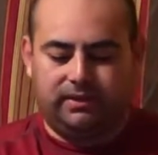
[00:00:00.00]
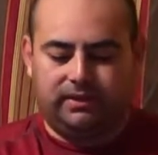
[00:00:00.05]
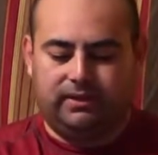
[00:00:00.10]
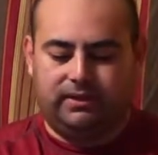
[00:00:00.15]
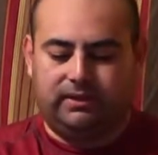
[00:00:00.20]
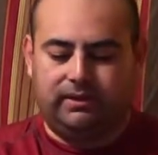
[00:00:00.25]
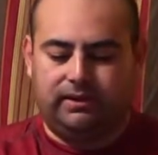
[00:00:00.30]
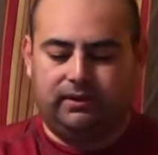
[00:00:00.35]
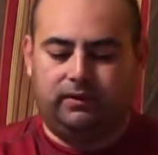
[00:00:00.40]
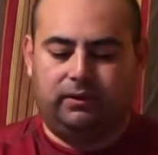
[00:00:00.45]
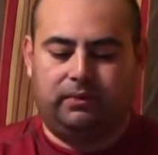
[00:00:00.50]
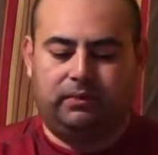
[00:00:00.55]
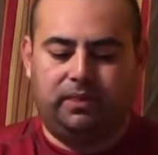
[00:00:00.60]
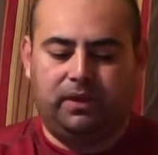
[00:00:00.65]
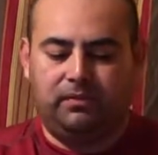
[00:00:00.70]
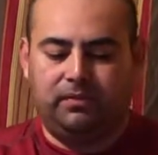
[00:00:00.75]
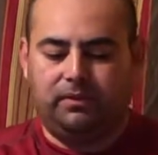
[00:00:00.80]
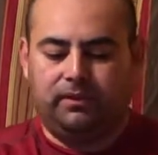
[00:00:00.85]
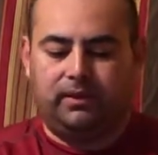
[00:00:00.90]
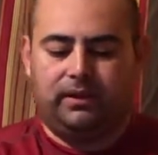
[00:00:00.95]
just tell the
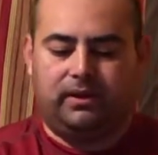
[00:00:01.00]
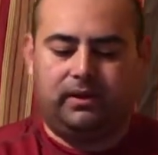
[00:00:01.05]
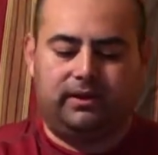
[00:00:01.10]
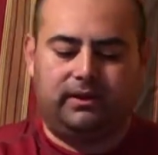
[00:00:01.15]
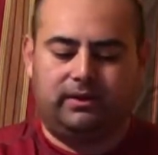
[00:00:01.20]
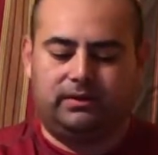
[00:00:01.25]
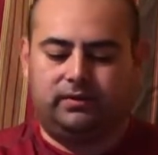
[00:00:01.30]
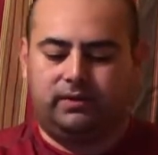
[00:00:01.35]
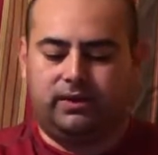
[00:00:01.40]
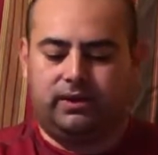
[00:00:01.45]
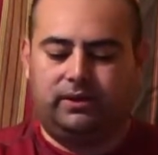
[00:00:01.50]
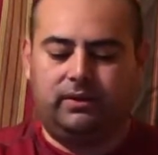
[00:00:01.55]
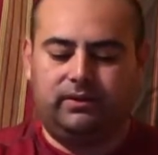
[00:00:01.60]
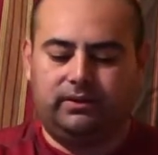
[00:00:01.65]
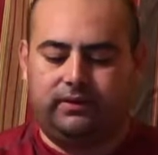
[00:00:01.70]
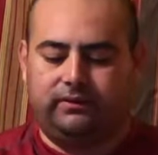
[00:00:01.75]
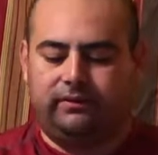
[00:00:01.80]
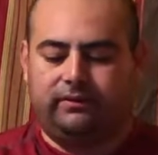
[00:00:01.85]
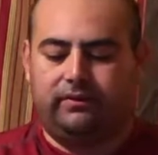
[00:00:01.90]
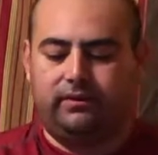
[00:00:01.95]
people there I just want to
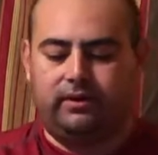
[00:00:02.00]
use it